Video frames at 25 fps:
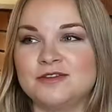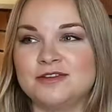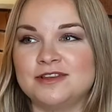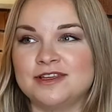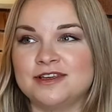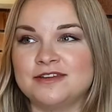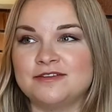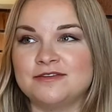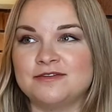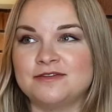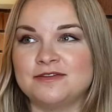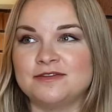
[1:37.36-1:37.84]

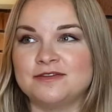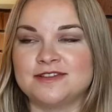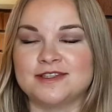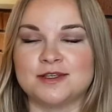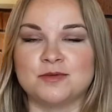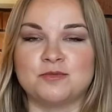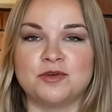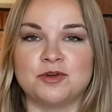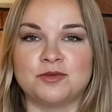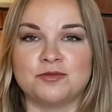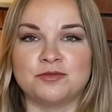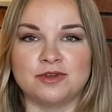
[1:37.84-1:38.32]
live
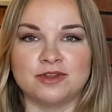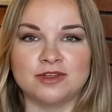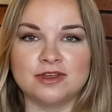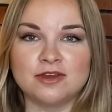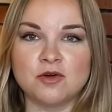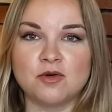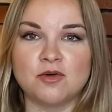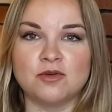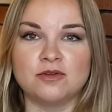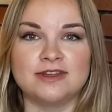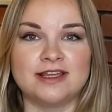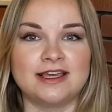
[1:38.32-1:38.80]
somewhere really
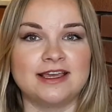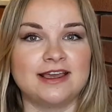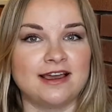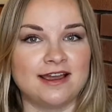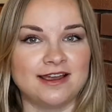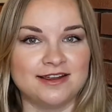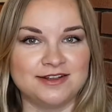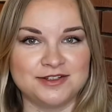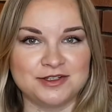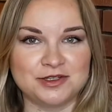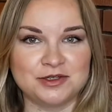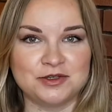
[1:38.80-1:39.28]
cold like
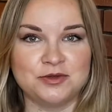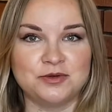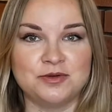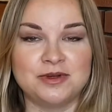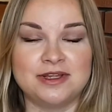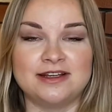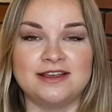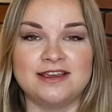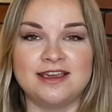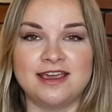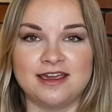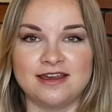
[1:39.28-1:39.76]
I do
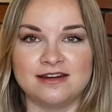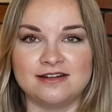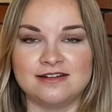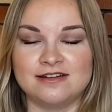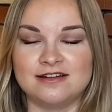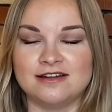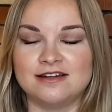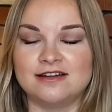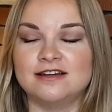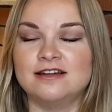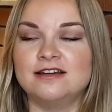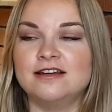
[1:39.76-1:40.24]
in
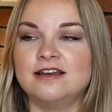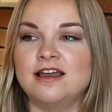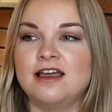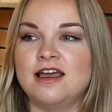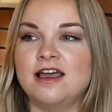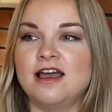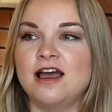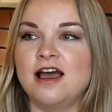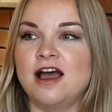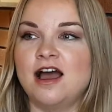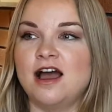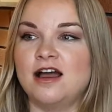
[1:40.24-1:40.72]
Canada,
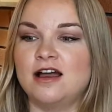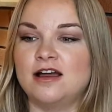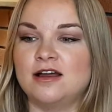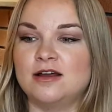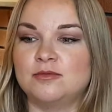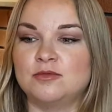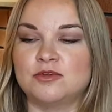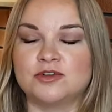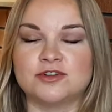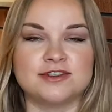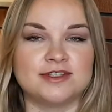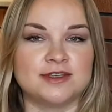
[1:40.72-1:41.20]

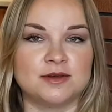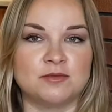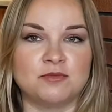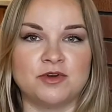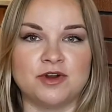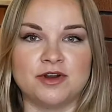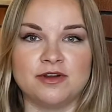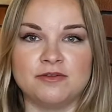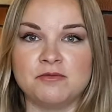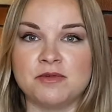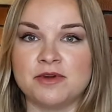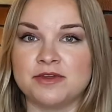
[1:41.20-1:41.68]
or
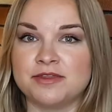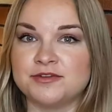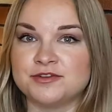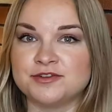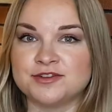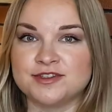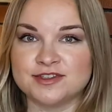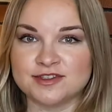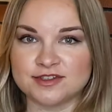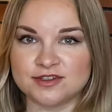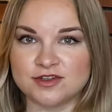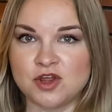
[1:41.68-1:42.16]
somewhere where
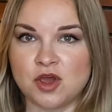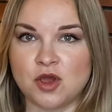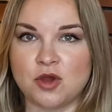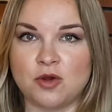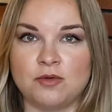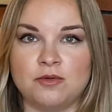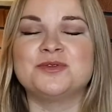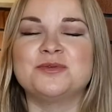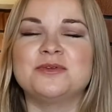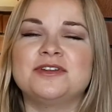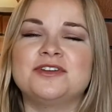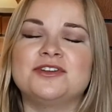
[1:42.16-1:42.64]
there's
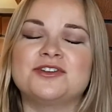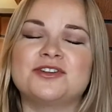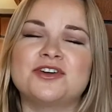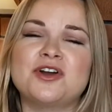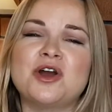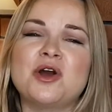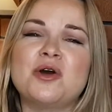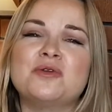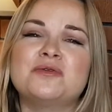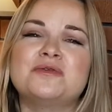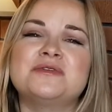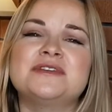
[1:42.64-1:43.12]
snow, when you're
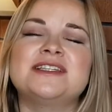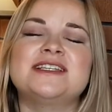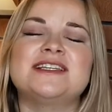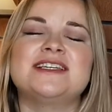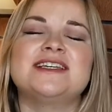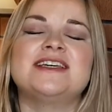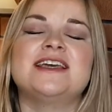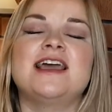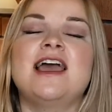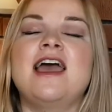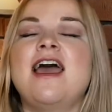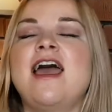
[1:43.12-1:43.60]

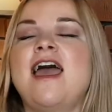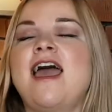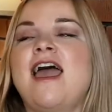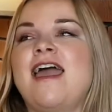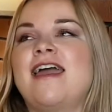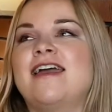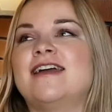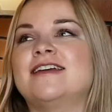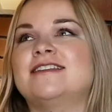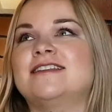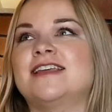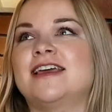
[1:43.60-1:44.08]
cozy
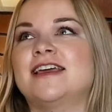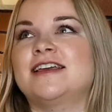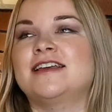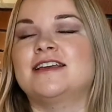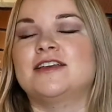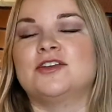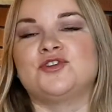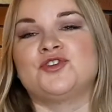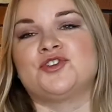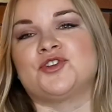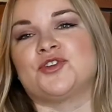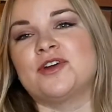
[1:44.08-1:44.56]
and
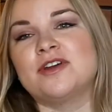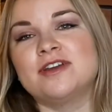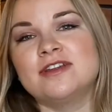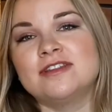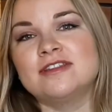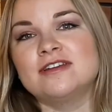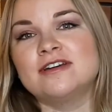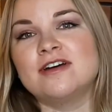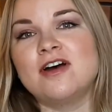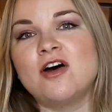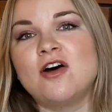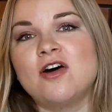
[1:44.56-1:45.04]
like during
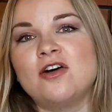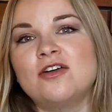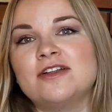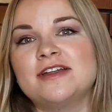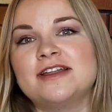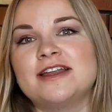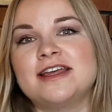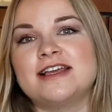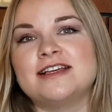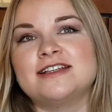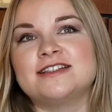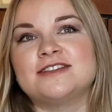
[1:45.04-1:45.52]
the
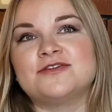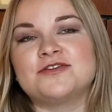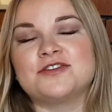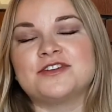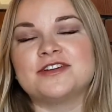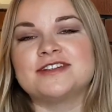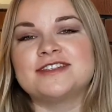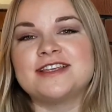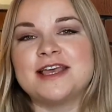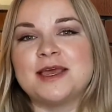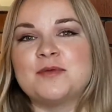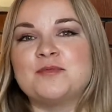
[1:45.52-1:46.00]
holidays, for
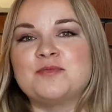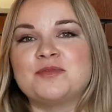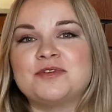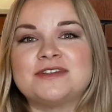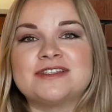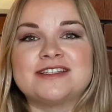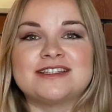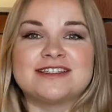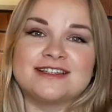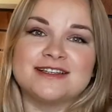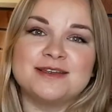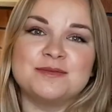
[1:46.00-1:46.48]
example,
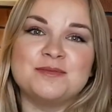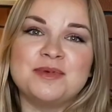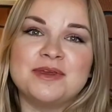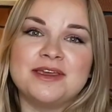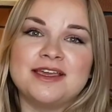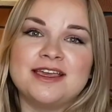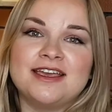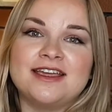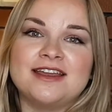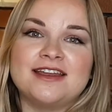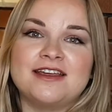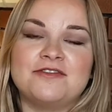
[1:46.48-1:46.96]

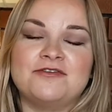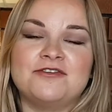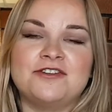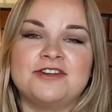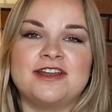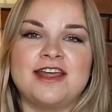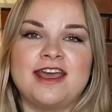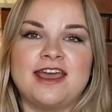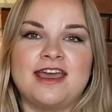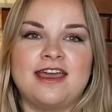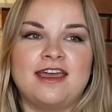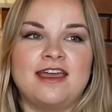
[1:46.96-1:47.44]
sleeping in every
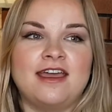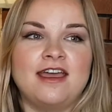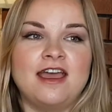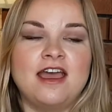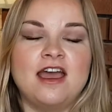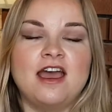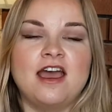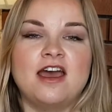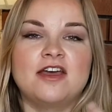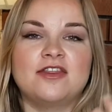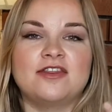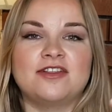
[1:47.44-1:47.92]
day,
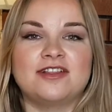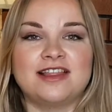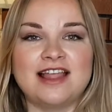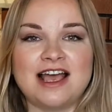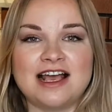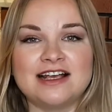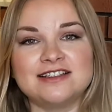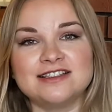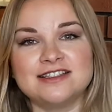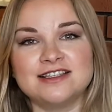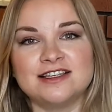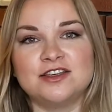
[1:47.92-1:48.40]
the
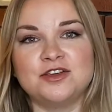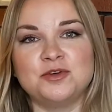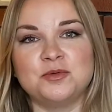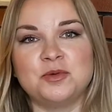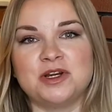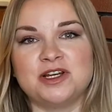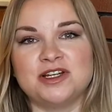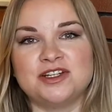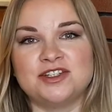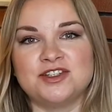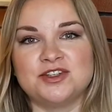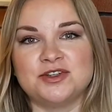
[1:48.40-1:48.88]
last thing you
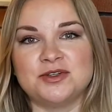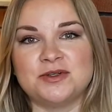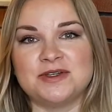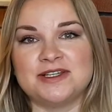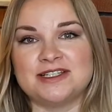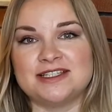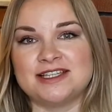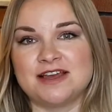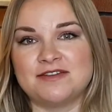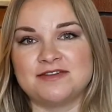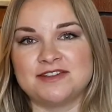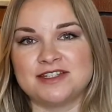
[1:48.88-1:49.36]
want to do
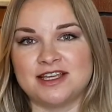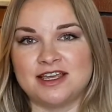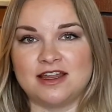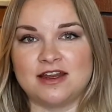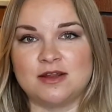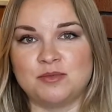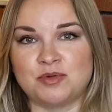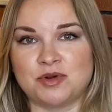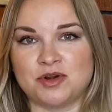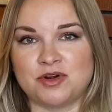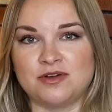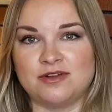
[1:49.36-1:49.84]
is have to get
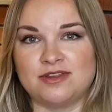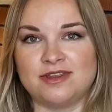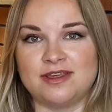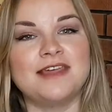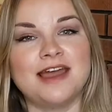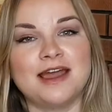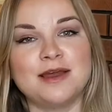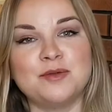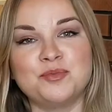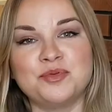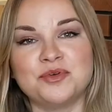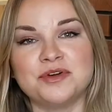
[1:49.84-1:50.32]
up early.
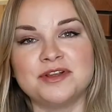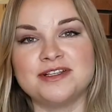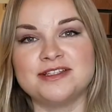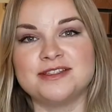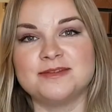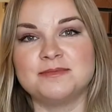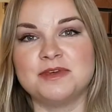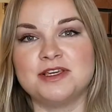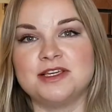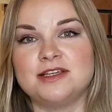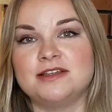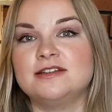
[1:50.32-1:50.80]
That brings
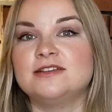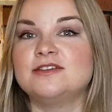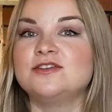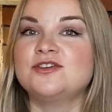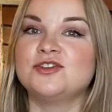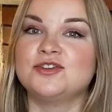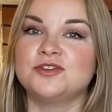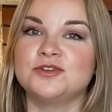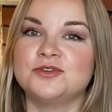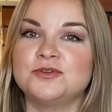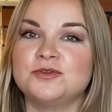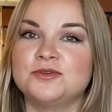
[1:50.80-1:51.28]
me
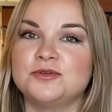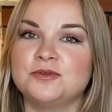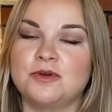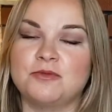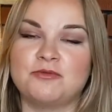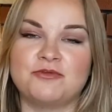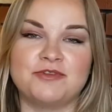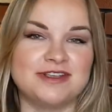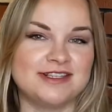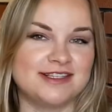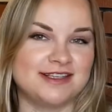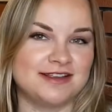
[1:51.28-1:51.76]
to
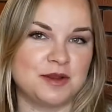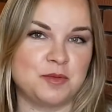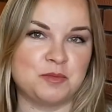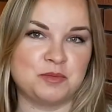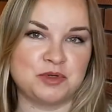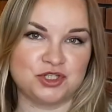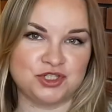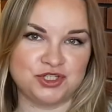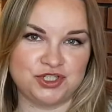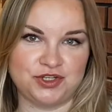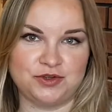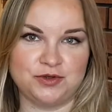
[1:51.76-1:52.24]
reason
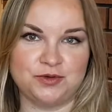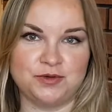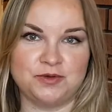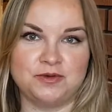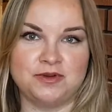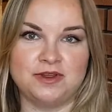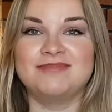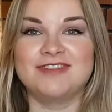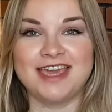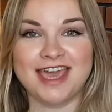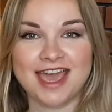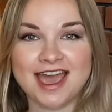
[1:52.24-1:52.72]
number 2.
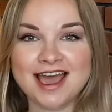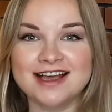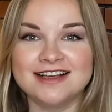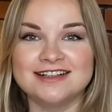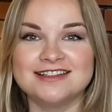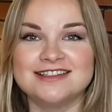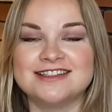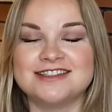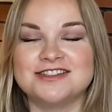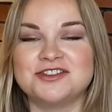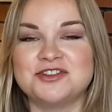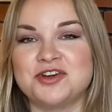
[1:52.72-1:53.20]

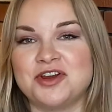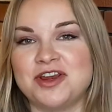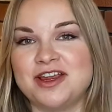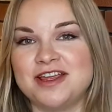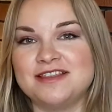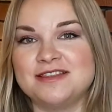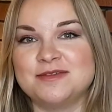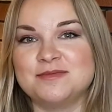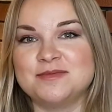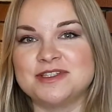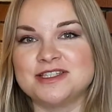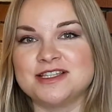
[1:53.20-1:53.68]
Cats
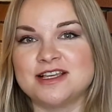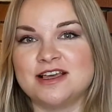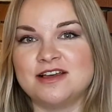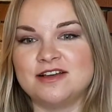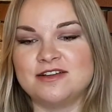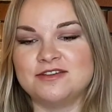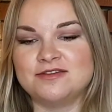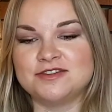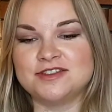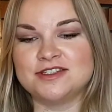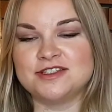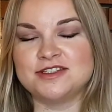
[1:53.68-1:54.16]
train
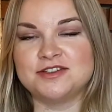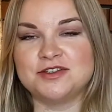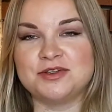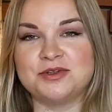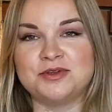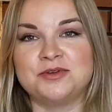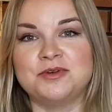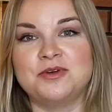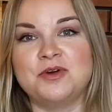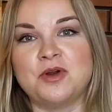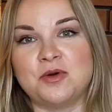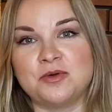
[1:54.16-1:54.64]
themselves
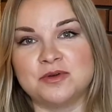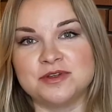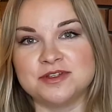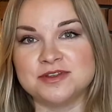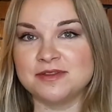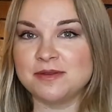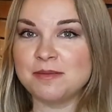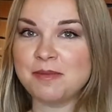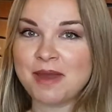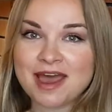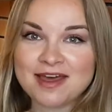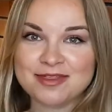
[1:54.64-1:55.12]
to go
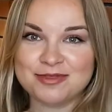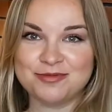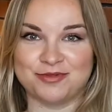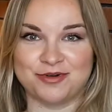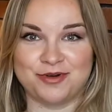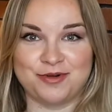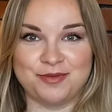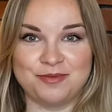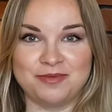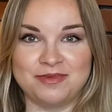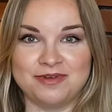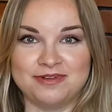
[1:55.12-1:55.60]
to the
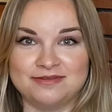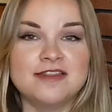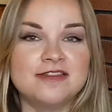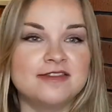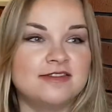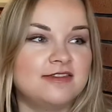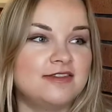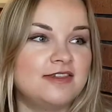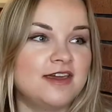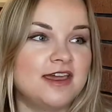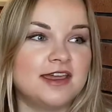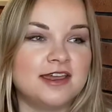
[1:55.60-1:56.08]
bathroom.
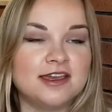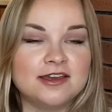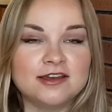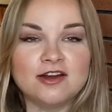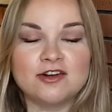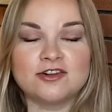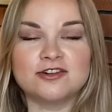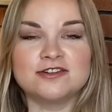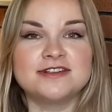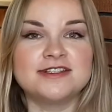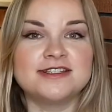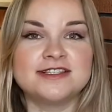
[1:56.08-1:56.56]
They
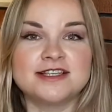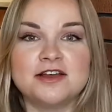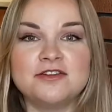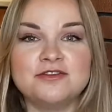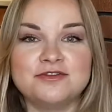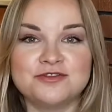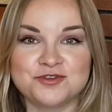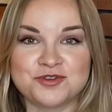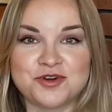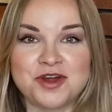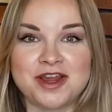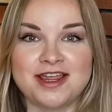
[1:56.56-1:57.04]
are
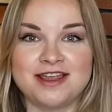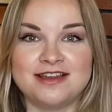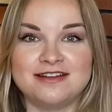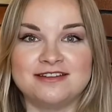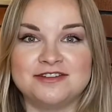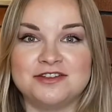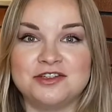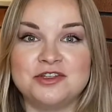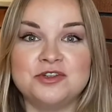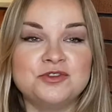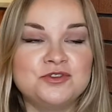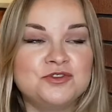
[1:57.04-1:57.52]

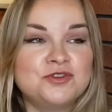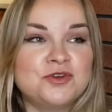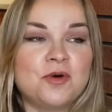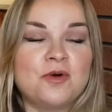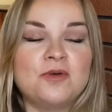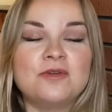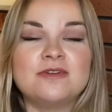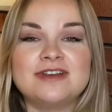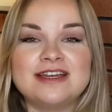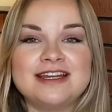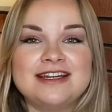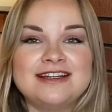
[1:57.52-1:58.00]
self-trained. You
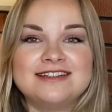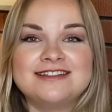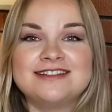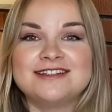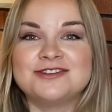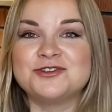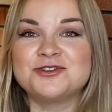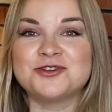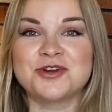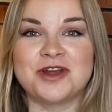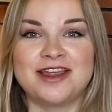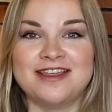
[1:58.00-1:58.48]
don't need
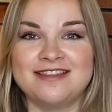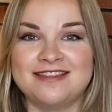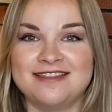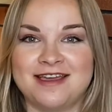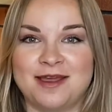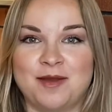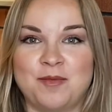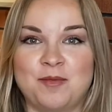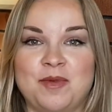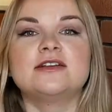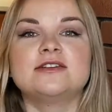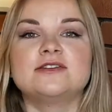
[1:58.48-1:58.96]
to train
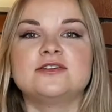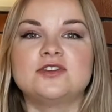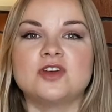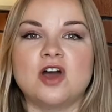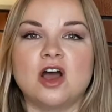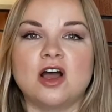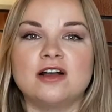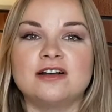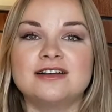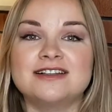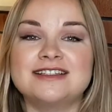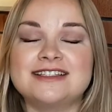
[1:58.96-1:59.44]
them.
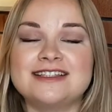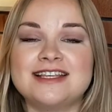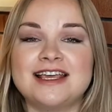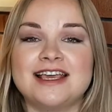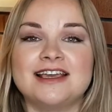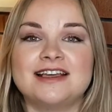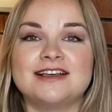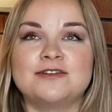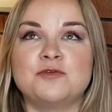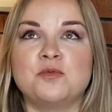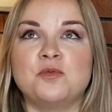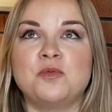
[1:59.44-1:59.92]
Dogs
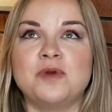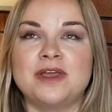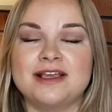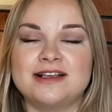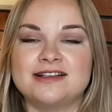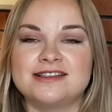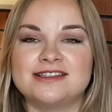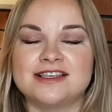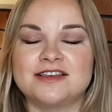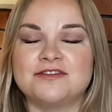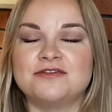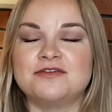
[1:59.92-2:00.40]
take
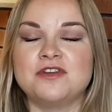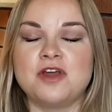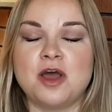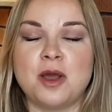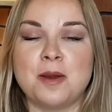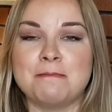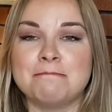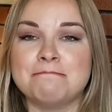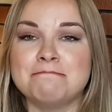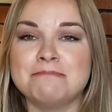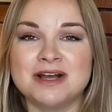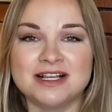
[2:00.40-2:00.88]
weeks, if
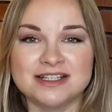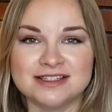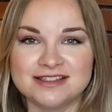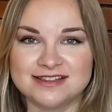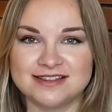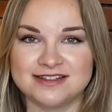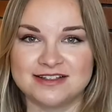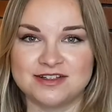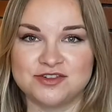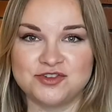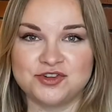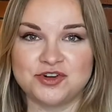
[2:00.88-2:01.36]
not
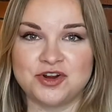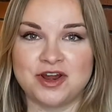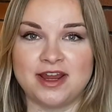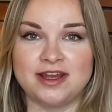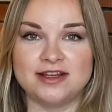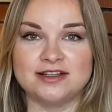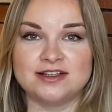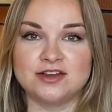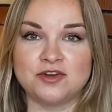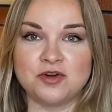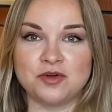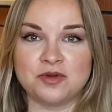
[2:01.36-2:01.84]
months, to
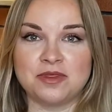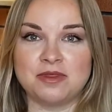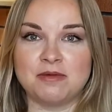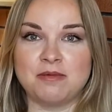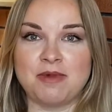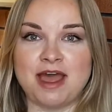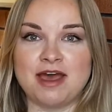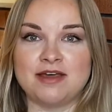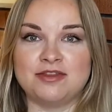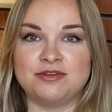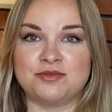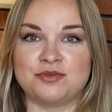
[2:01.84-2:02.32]
train to go to the
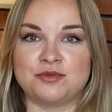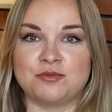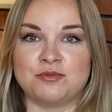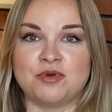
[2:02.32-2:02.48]
bathroom